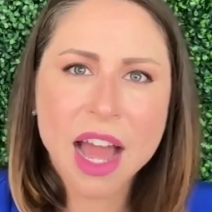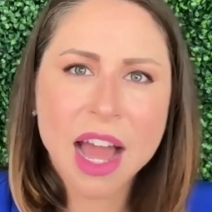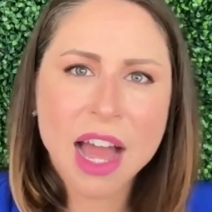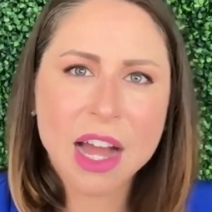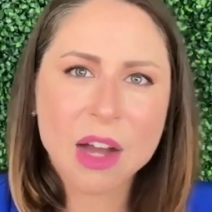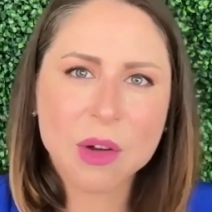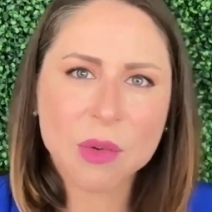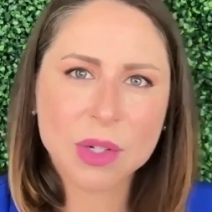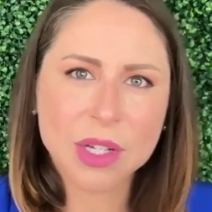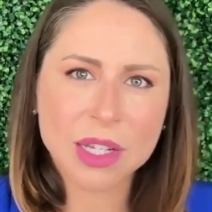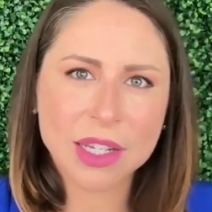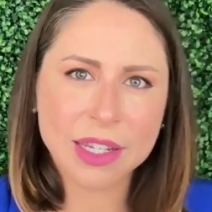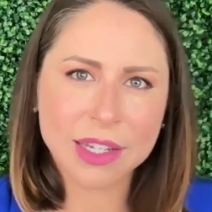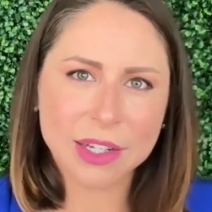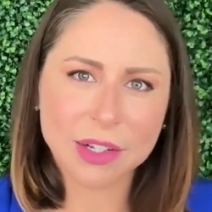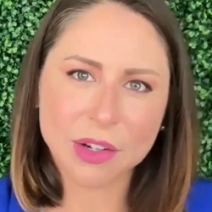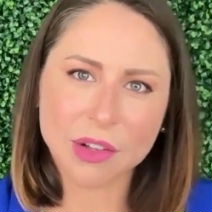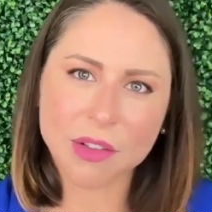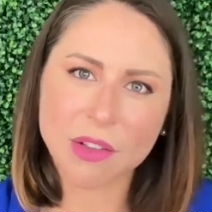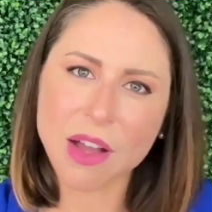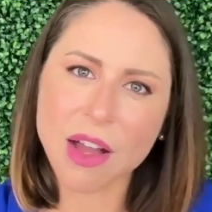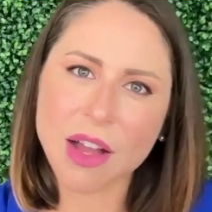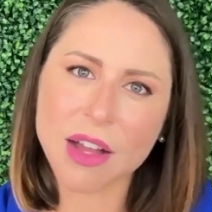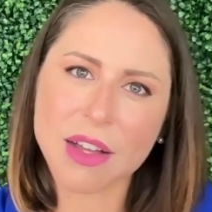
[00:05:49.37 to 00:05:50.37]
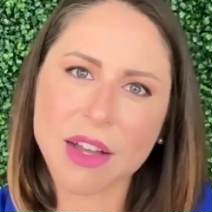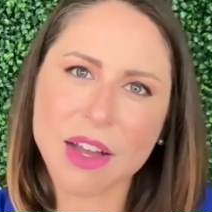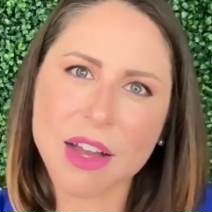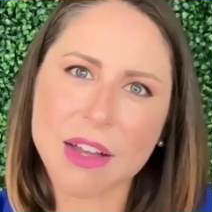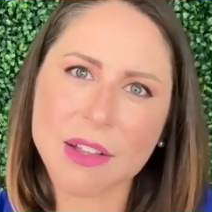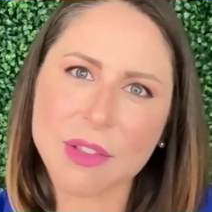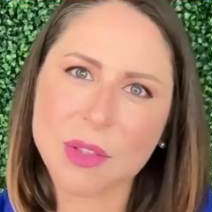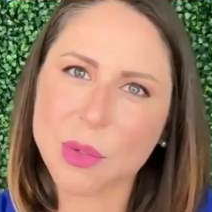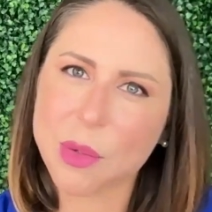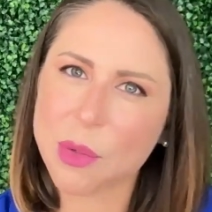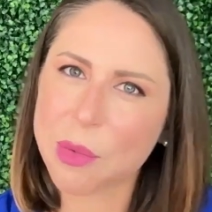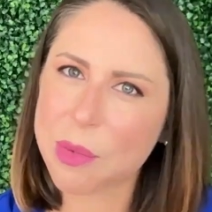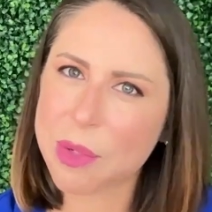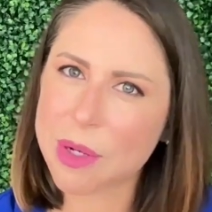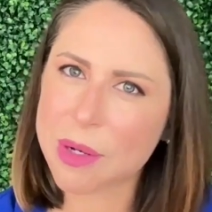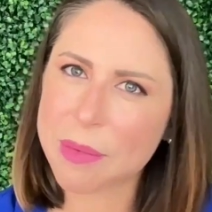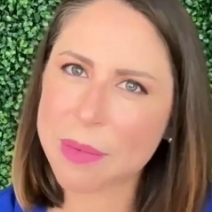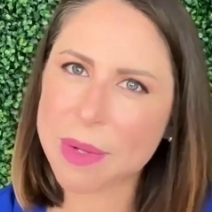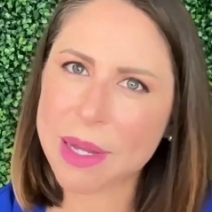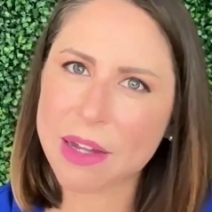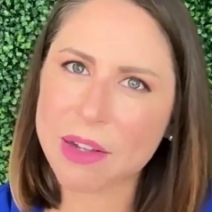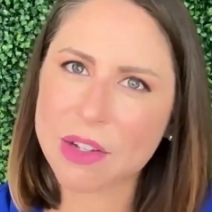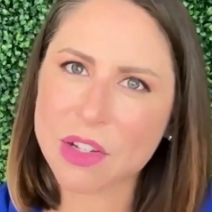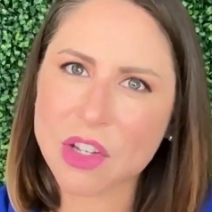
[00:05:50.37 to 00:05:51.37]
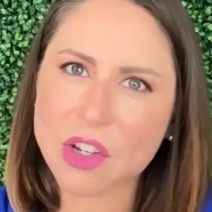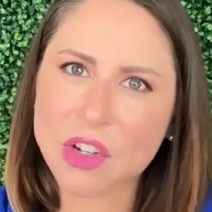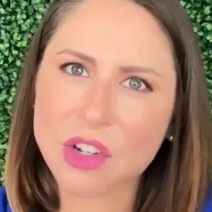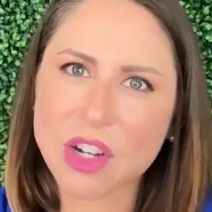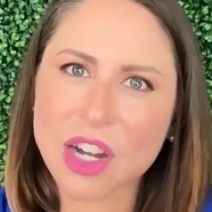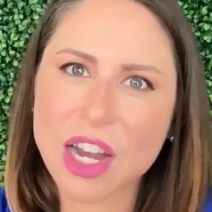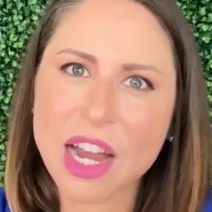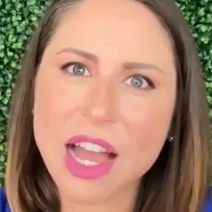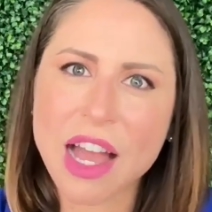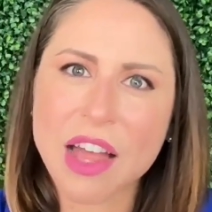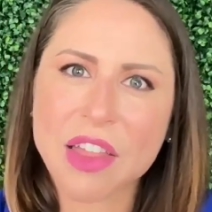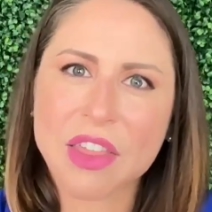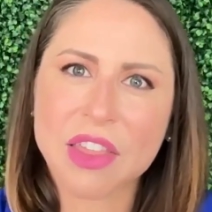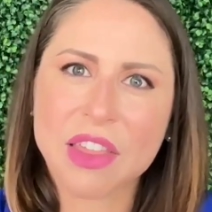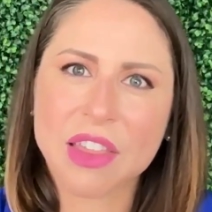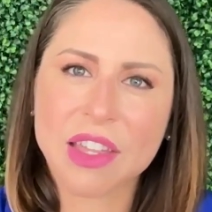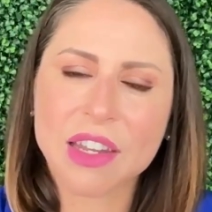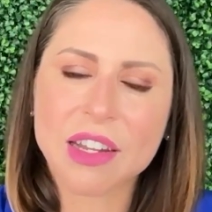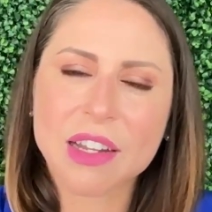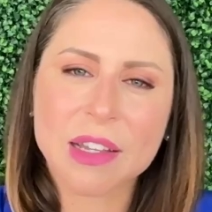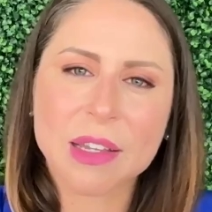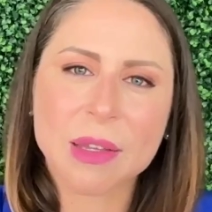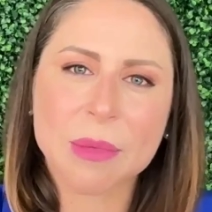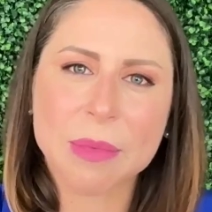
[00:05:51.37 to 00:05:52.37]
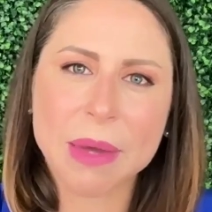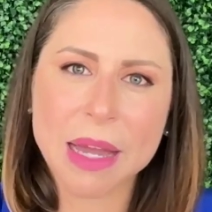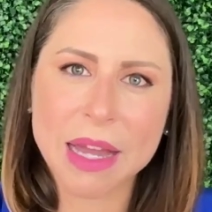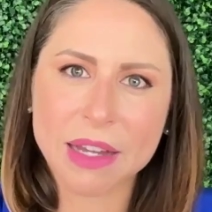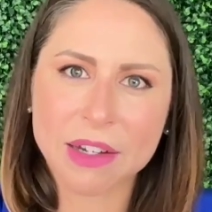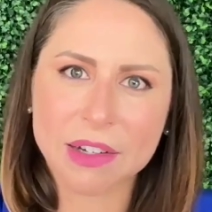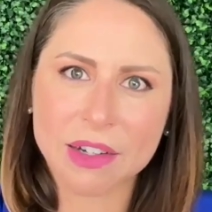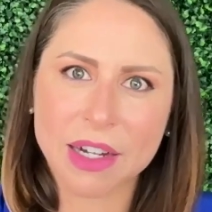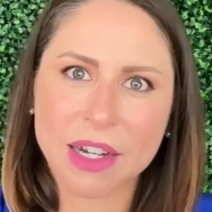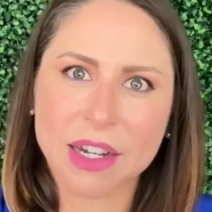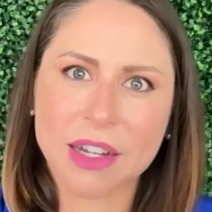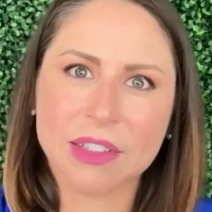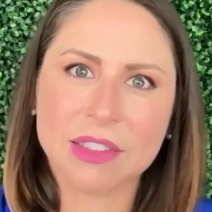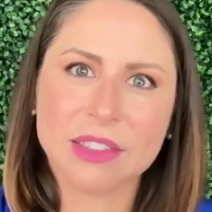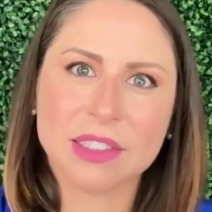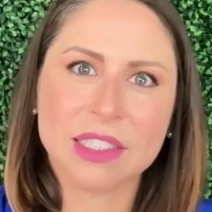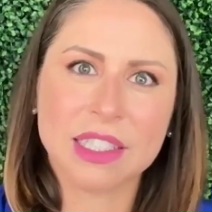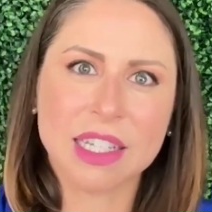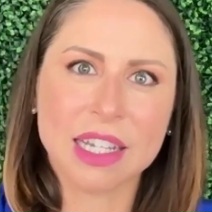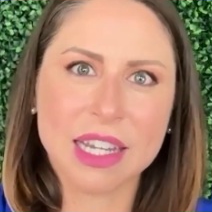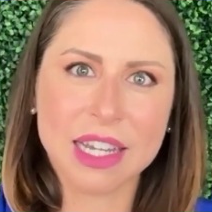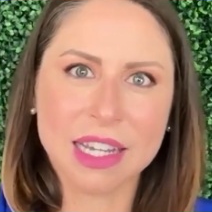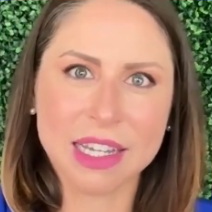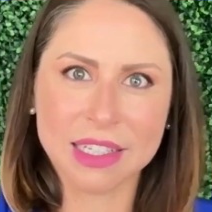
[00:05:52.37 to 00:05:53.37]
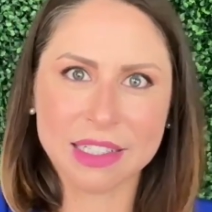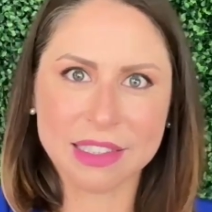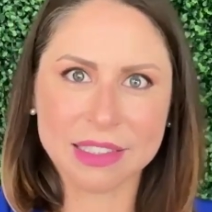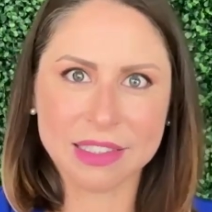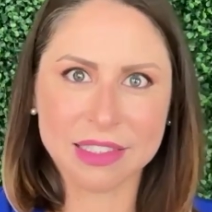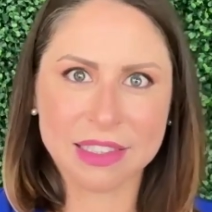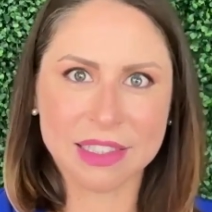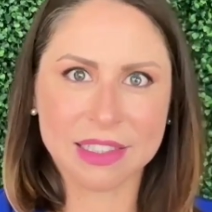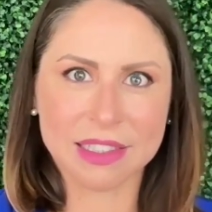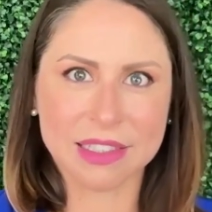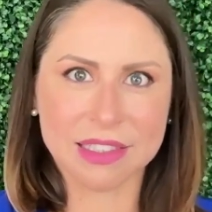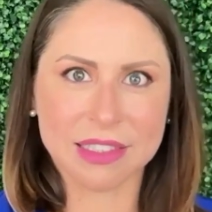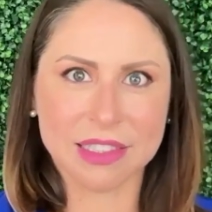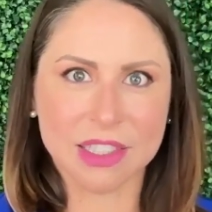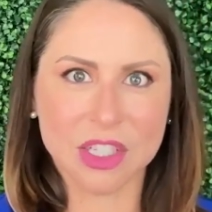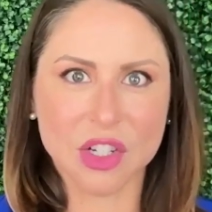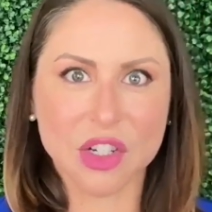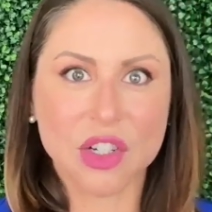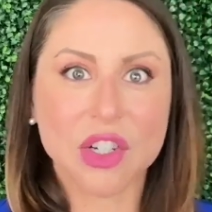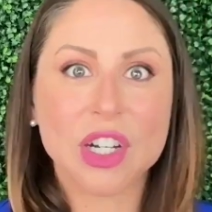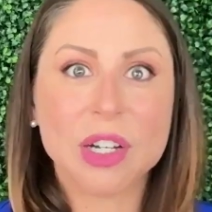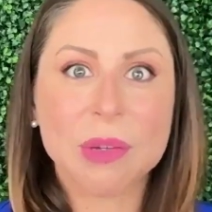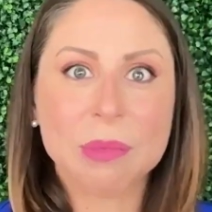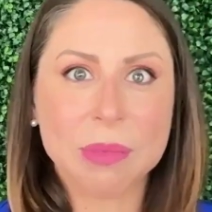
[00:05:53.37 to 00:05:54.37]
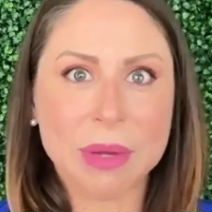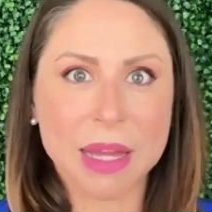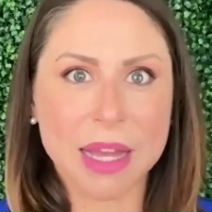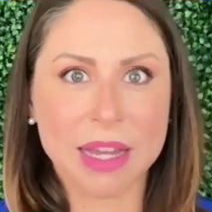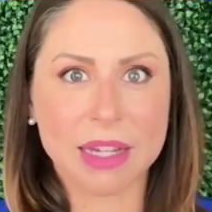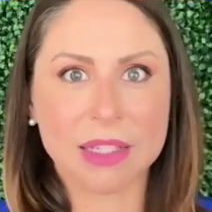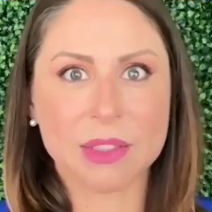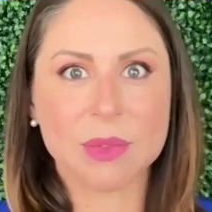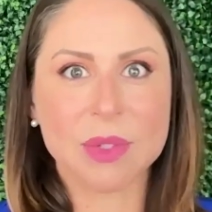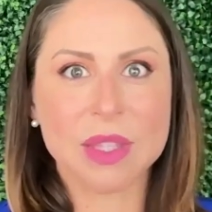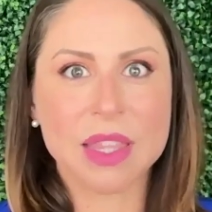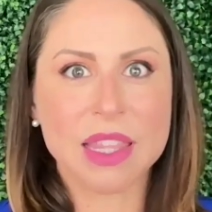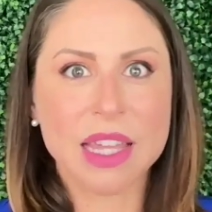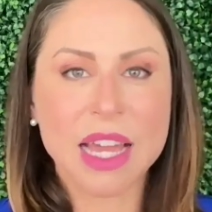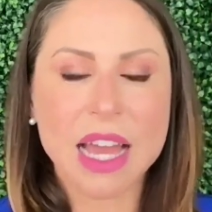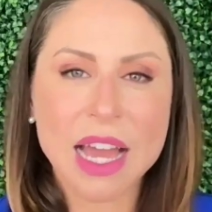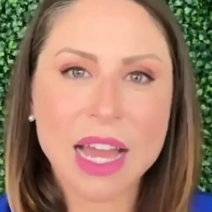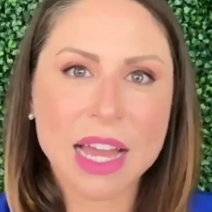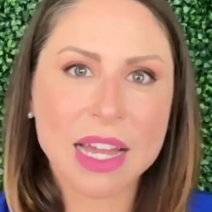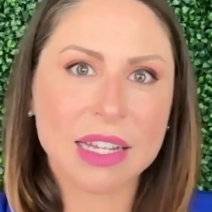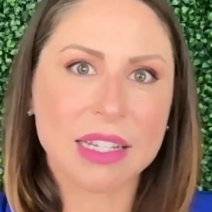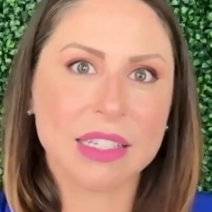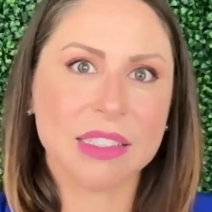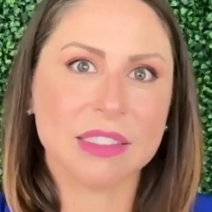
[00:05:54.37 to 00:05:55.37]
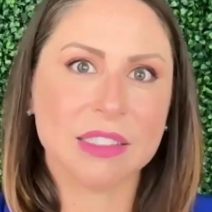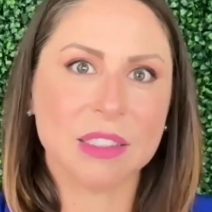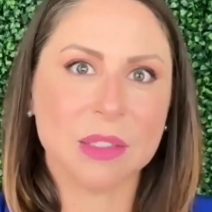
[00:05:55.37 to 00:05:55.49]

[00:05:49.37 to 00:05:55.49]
I want to hear a little bit about your athletic background and your impact with that and